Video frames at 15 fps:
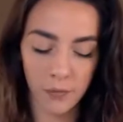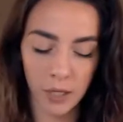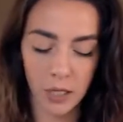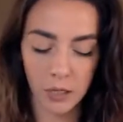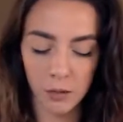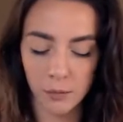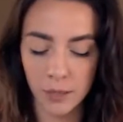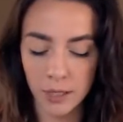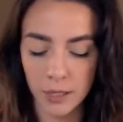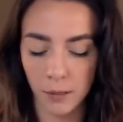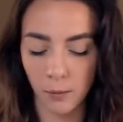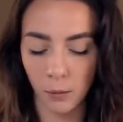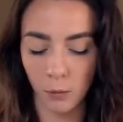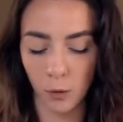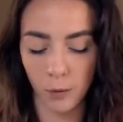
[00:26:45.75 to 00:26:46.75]
Can you please tell
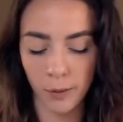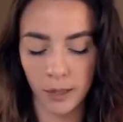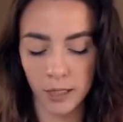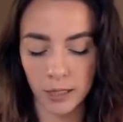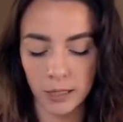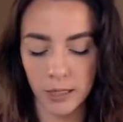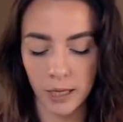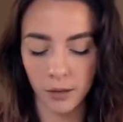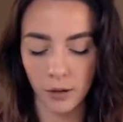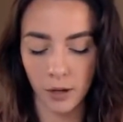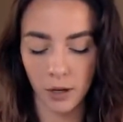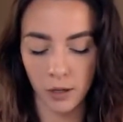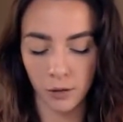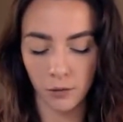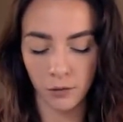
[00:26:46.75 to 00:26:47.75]
me more about this Death
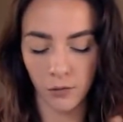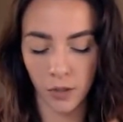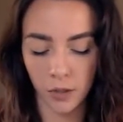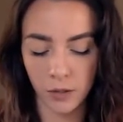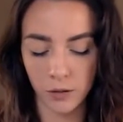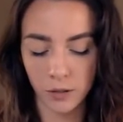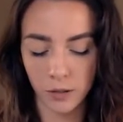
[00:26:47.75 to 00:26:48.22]
card in reverse?